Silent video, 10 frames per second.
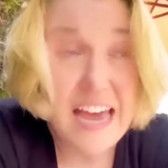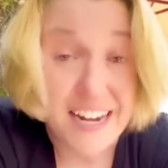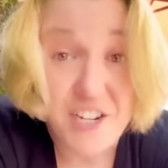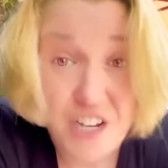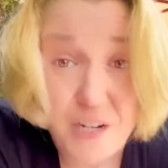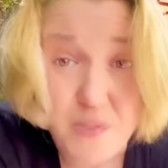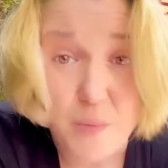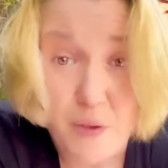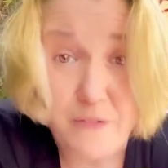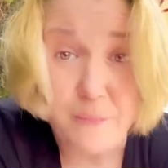And I checked with
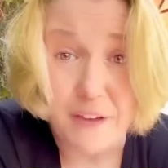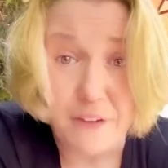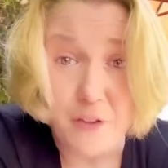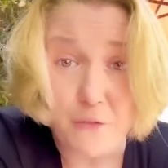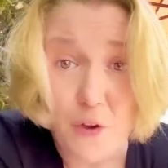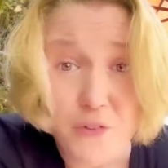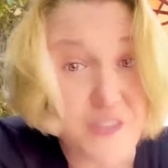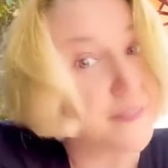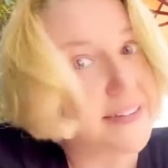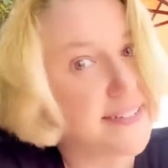some of my fellow voters,
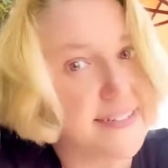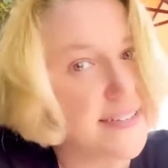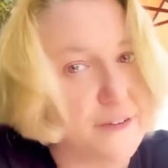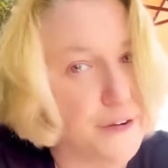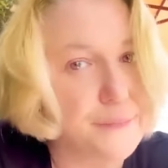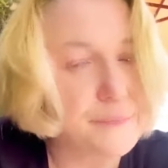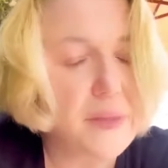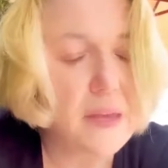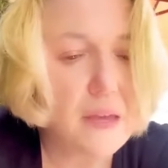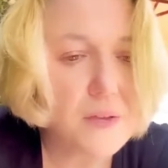and they didn't either.
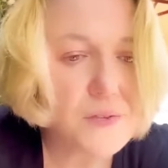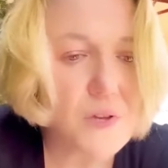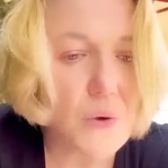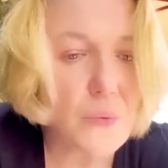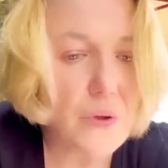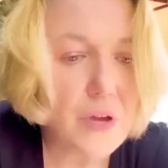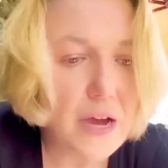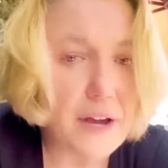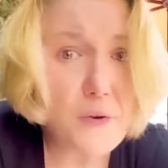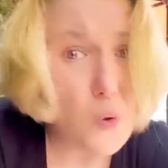So I don't